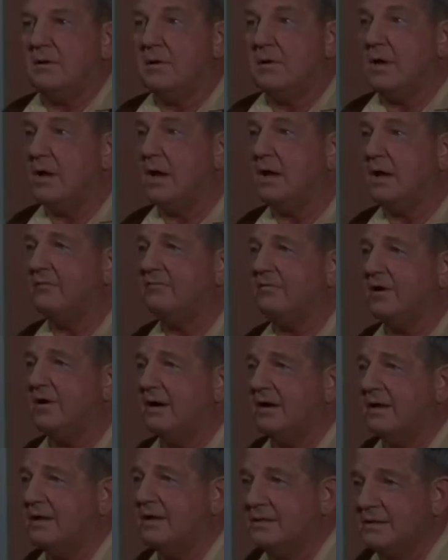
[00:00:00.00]
Have
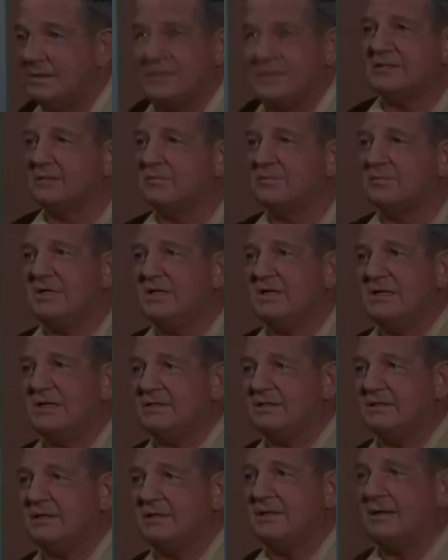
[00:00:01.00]
I? He's got some
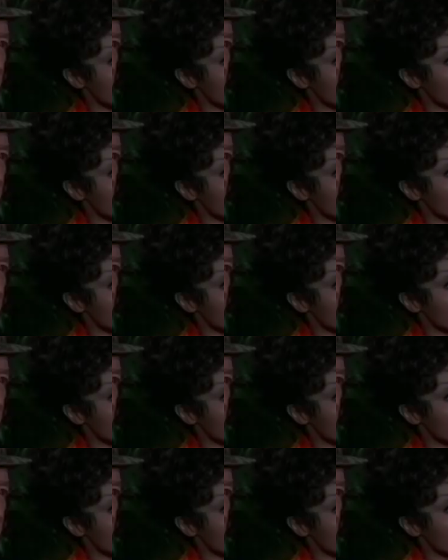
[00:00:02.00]
kids in.